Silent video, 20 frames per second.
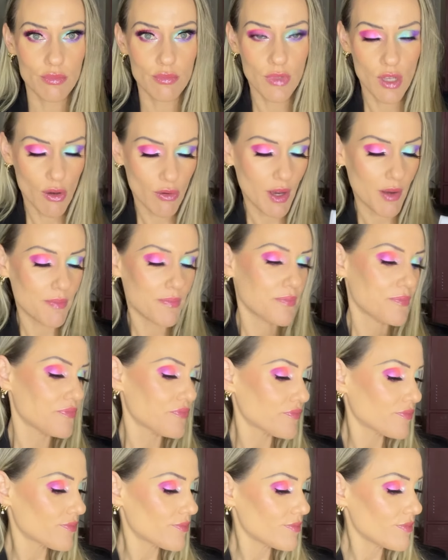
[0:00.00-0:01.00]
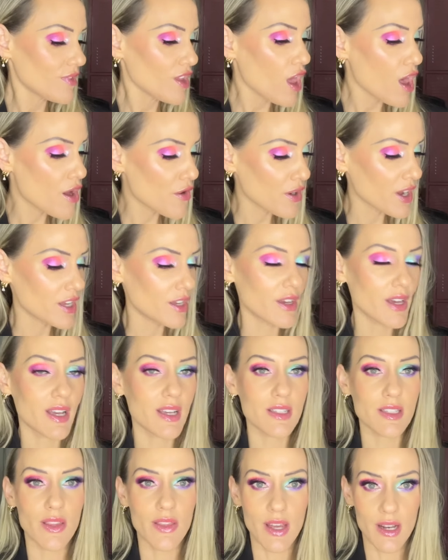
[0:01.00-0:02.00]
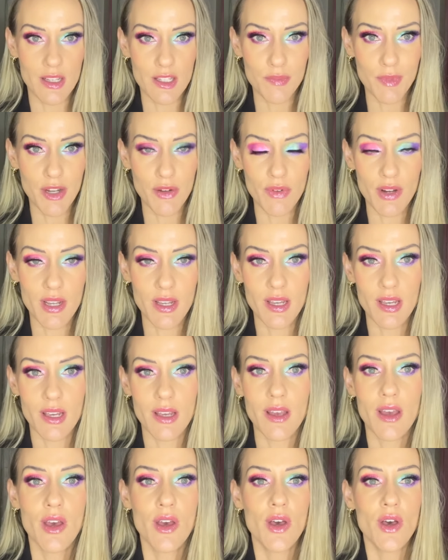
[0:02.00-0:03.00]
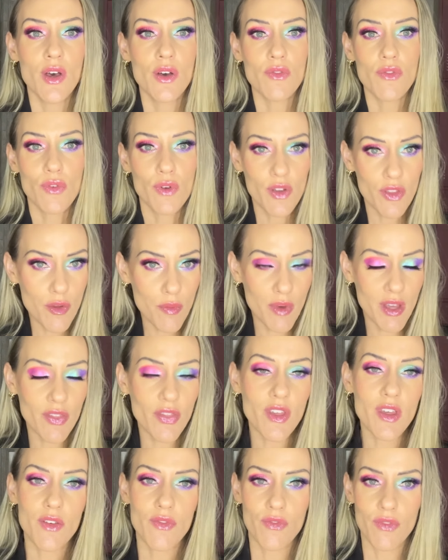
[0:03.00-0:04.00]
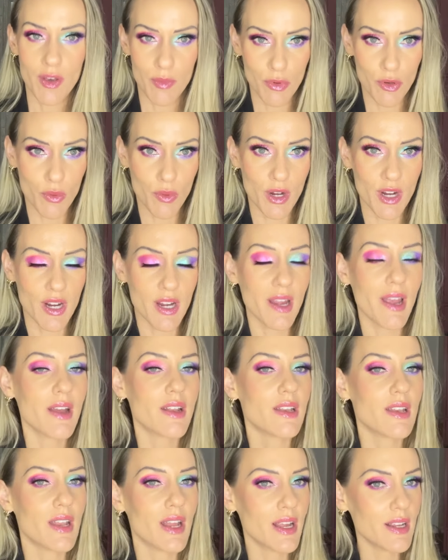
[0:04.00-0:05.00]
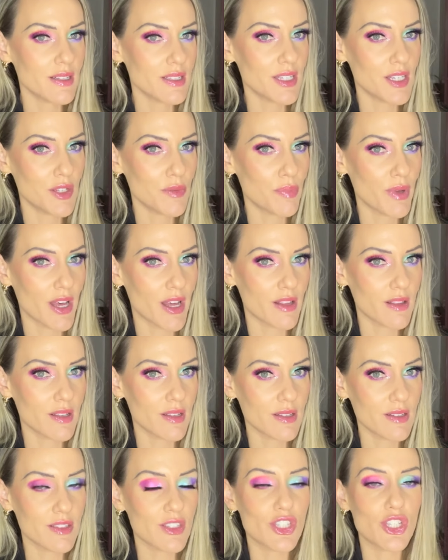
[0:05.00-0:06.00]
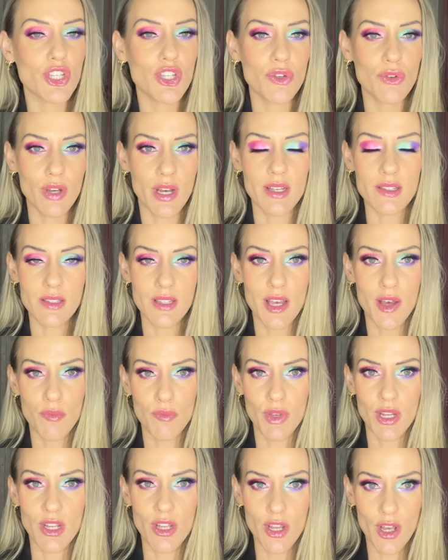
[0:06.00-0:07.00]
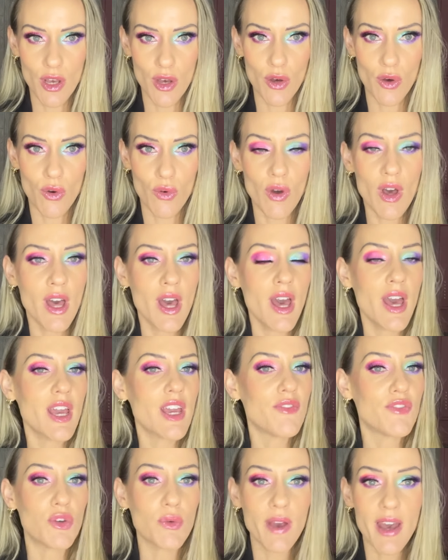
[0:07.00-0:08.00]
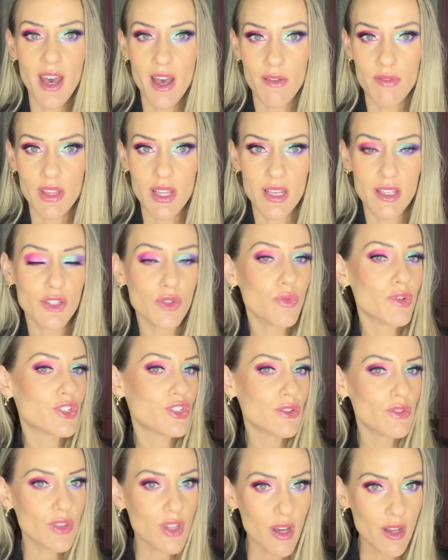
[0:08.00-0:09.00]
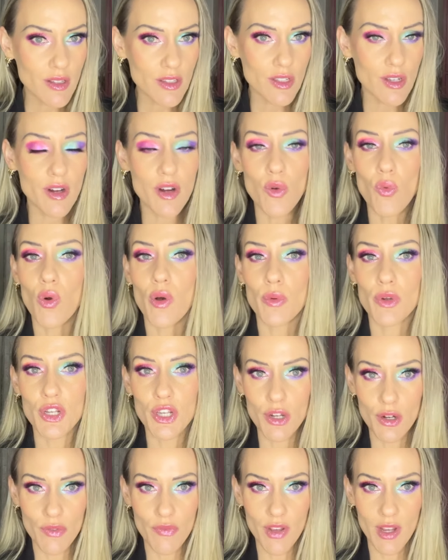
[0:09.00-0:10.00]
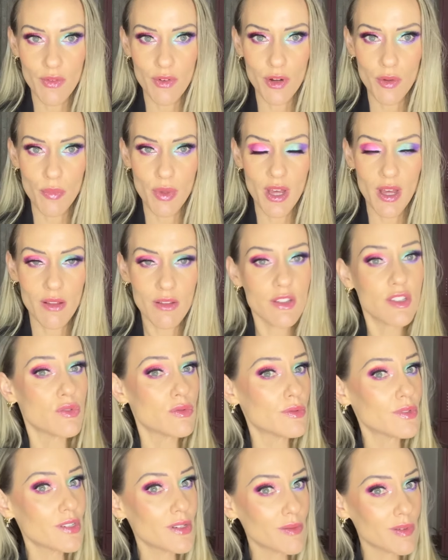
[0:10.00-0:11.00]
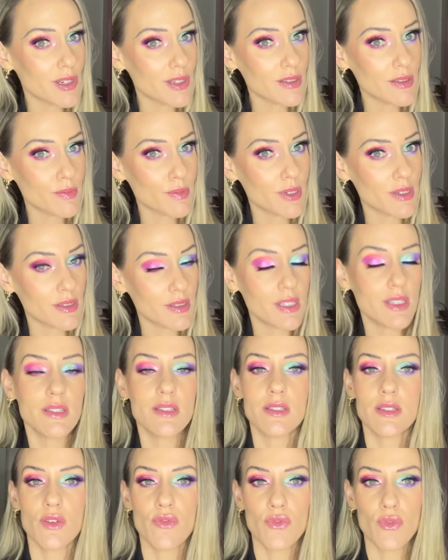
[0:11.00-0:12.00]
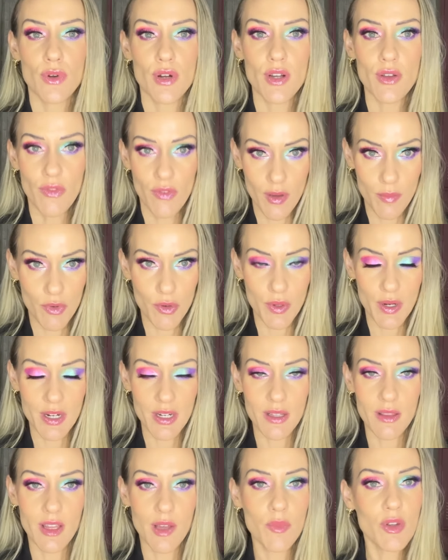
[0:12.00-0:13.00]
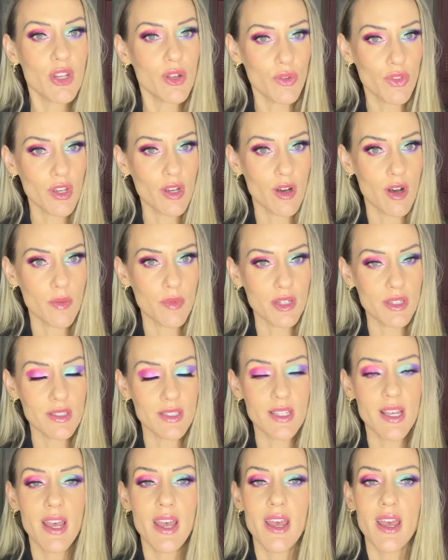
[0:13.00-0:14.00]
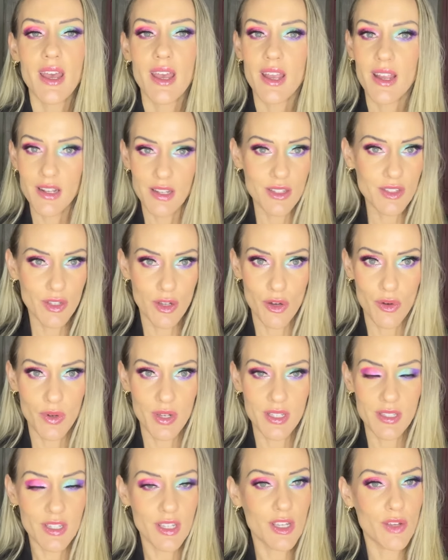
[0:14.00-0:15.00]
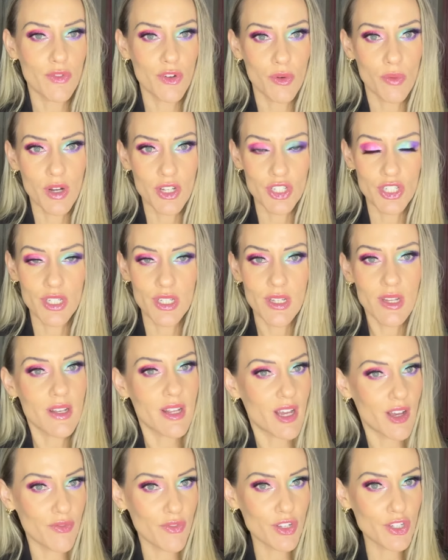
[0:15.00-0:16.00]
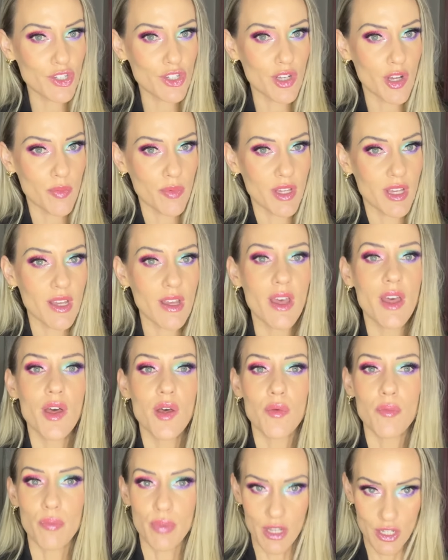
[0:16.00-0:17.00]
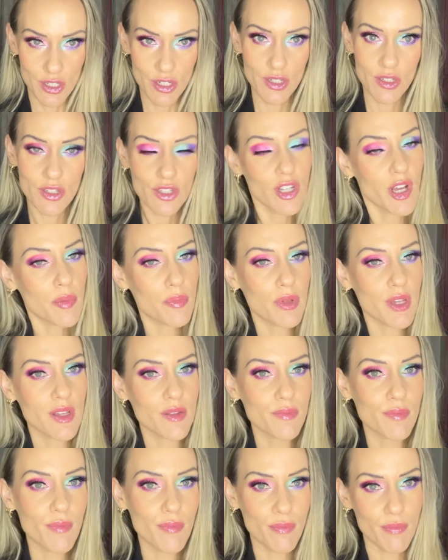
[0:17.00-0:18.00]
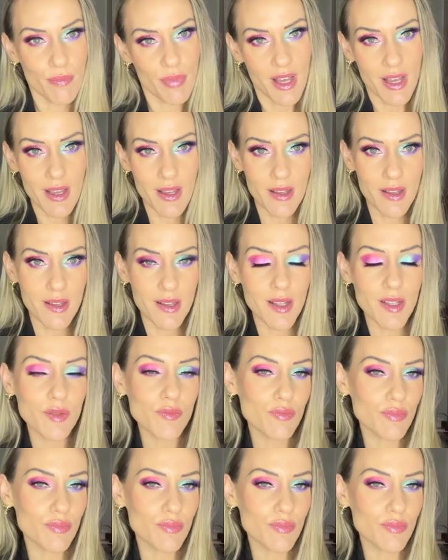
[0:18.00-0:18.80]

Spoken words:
Okay. All right, you guys, that is my ranking for the month of February. 19 palettes. You guys let me know if you have these, what your thoughts are. What were your favorite palettes? What were your worst palettes for February? Let me know in the comments. And as always, thank you for watching and have fun shopping, budget shopping. Bye.